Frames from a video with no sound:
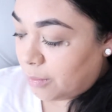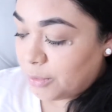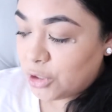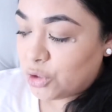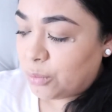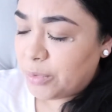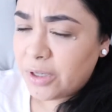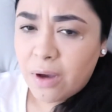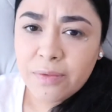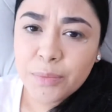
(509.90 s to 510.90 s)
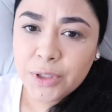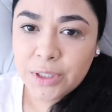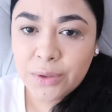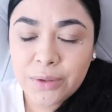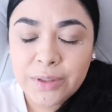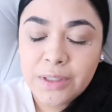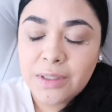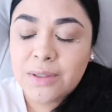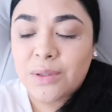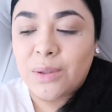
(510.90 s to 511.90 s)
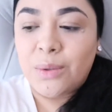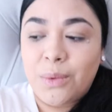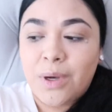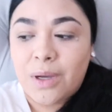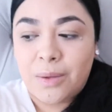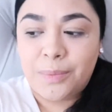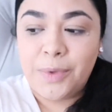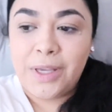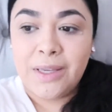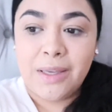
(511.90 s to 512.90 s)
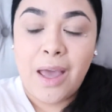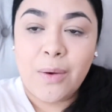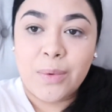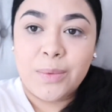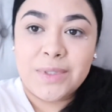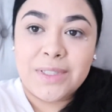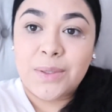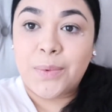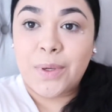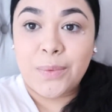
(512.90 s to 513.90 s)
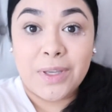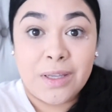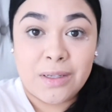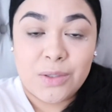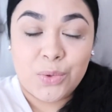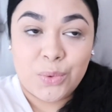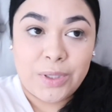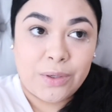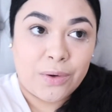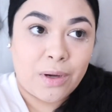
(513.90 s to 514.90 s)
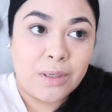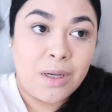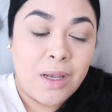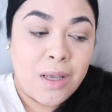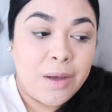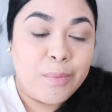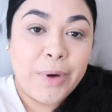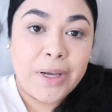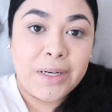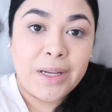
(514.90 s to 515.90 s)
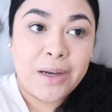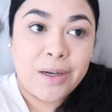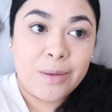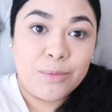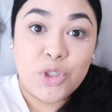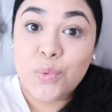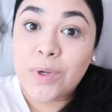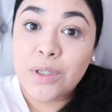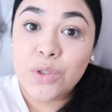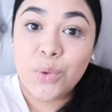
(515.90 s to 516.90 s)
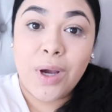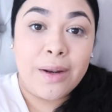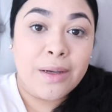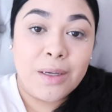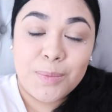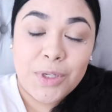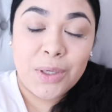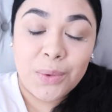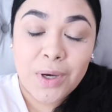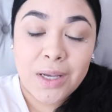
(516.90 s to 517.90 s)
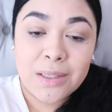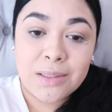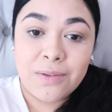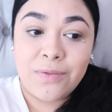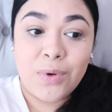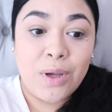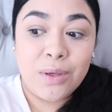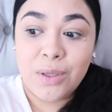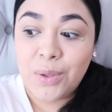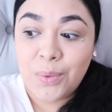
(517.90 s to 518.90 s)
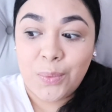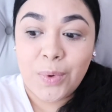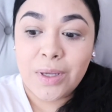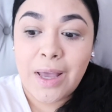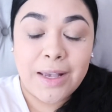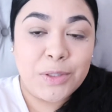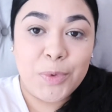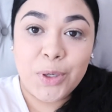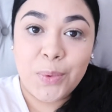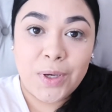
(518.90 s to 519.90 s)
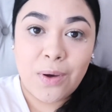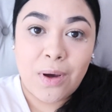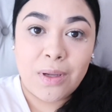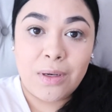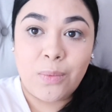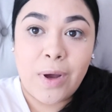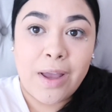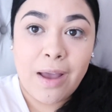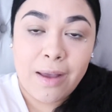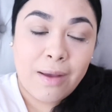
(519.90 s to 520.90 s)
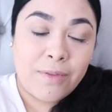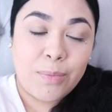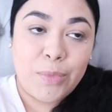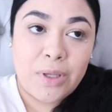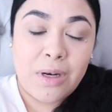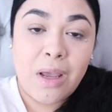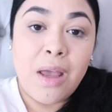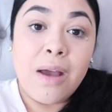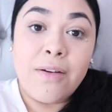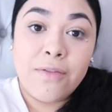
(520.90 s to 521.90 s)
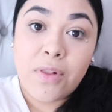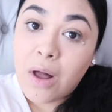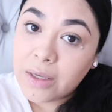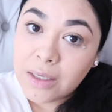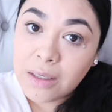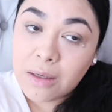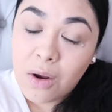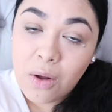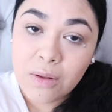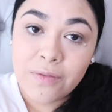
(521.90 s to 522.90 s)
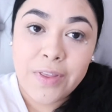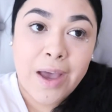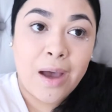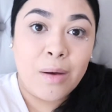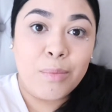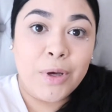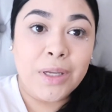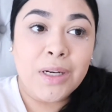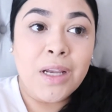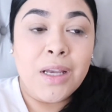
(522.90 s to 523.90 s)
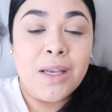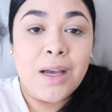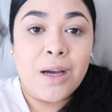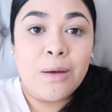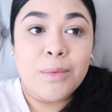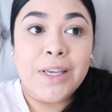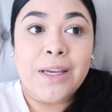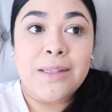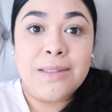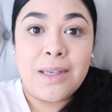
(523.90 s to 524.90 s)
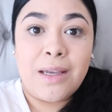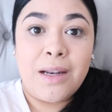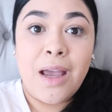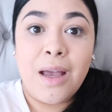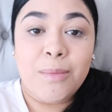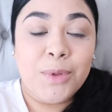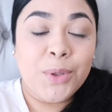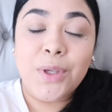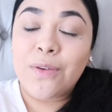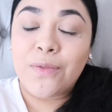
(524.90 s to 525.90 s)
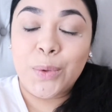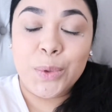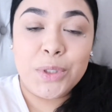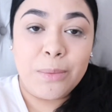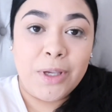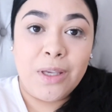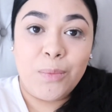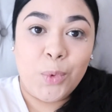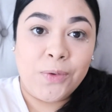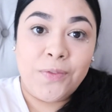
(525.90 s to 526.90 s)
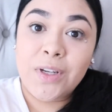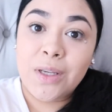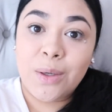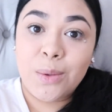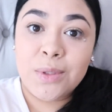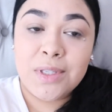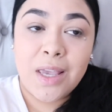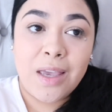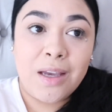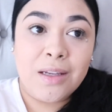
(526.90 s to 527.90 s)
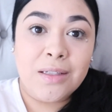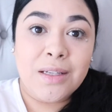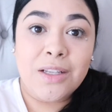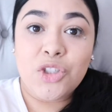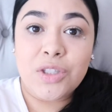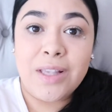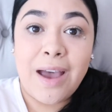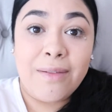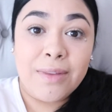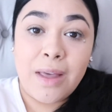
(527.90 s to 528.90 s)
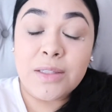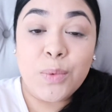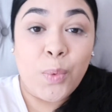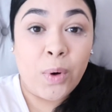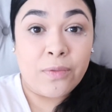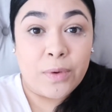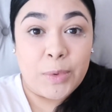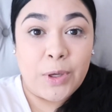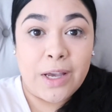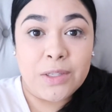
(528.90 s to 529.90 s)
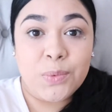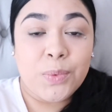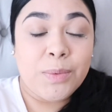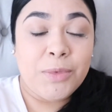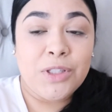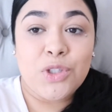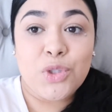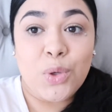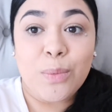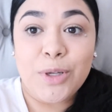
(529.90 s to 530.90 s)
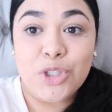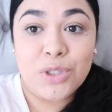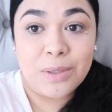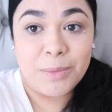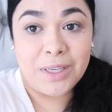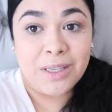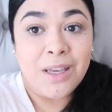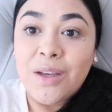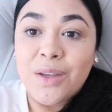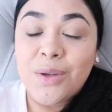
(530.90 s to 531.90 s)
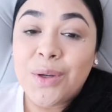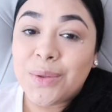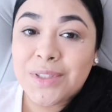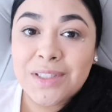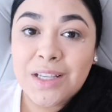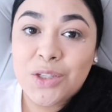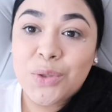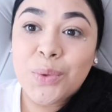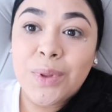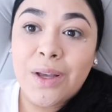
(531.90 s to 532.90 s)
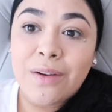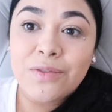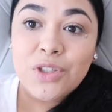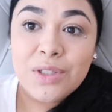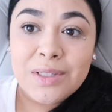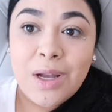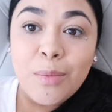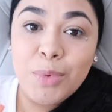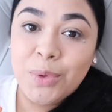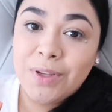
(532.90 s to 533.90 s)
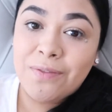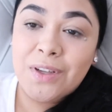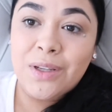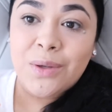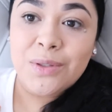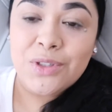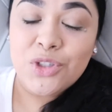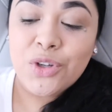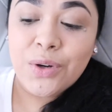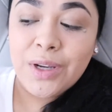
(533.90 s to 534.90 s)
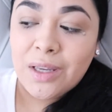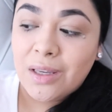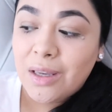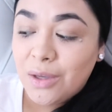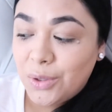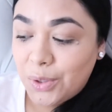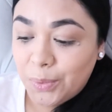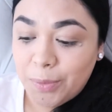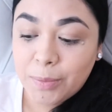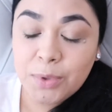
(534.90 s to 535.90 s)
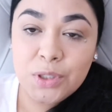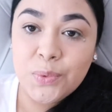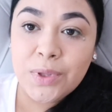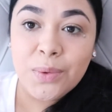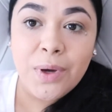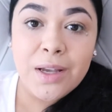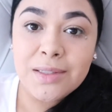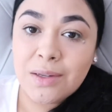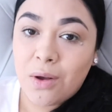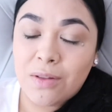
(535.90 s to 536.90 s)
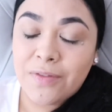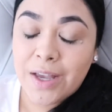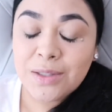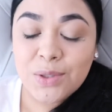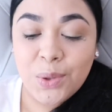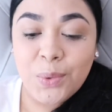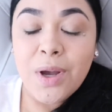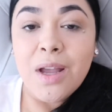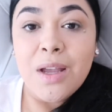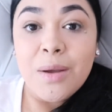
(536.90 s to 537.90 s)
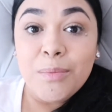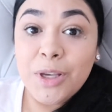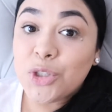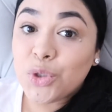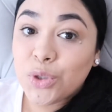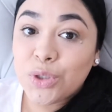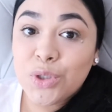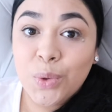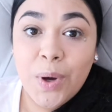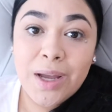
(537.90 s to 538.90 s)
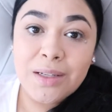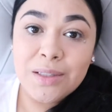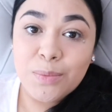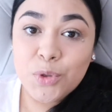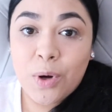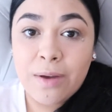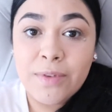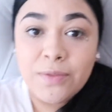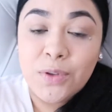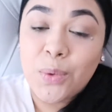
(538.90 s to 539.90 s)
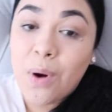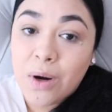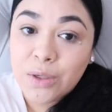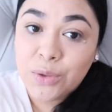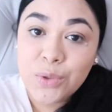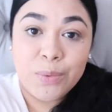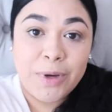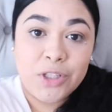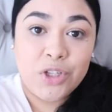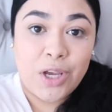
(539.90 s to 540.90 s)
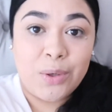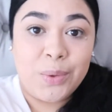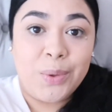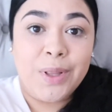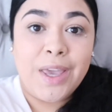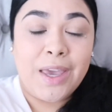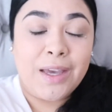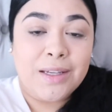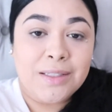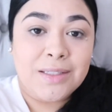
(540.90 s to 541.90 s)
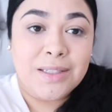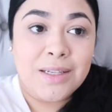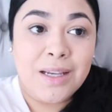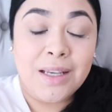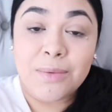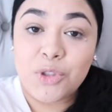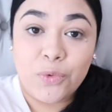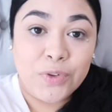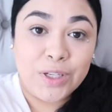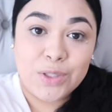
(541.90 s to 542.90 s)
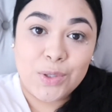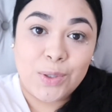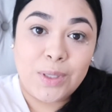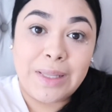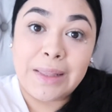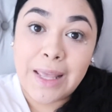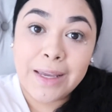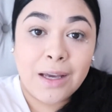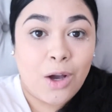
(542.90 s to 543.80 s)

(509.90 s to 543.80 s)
He should be off pretty early. So yeah, we will see what we get into later on. But just wanted to kind of update you guys of, you know, what has been going on and why I haven't been vlogging and all of that. But like I said, I'm looking forward to making more videos, and just having that support from you guys would mean so much to me. You know, since I do love just uploading videos and sharing, you know, memories with you guys and all of that. So make sure to go ahead and subscribe if you are new to my channel, and don't forget to like,